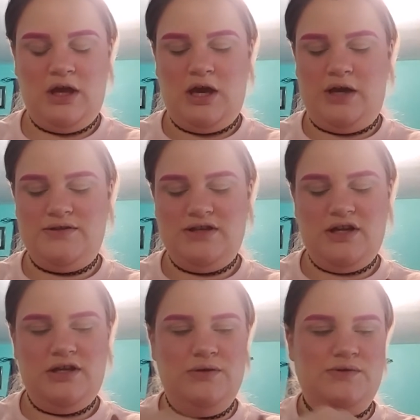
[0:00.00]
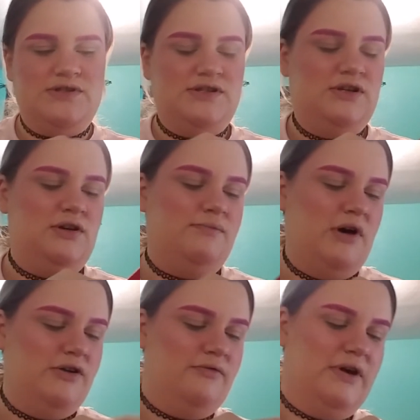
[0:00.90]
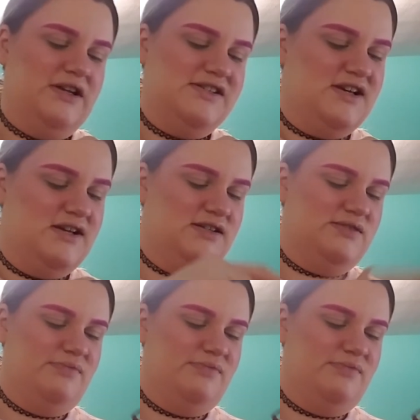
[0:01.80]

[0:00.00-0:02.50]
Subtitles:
I was gonna use Modern Renaissance,